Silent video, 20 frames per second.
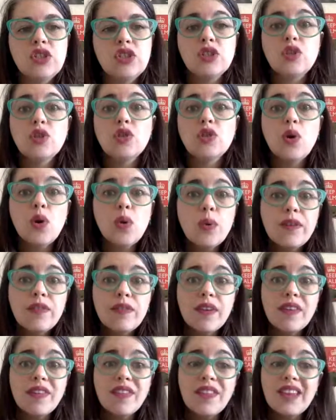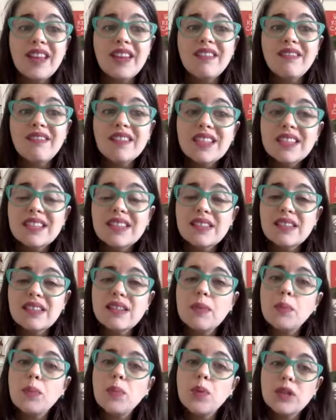Just knowing that there is a
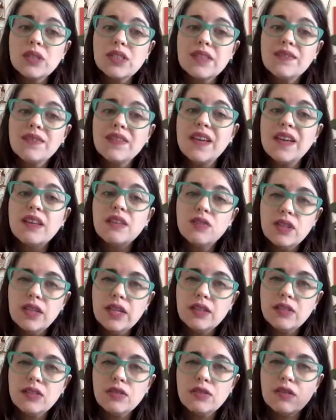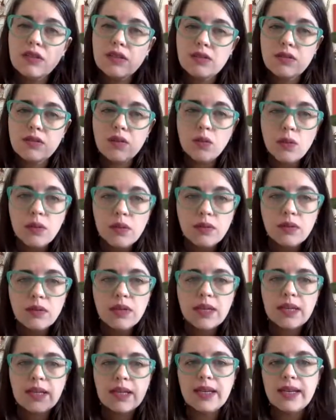supportive educator at school
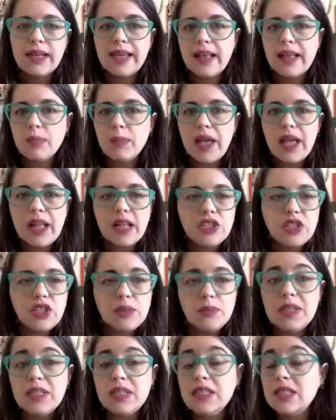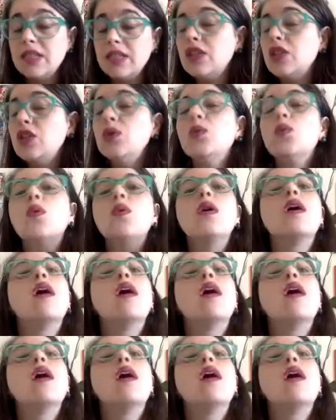can help LGBTQI+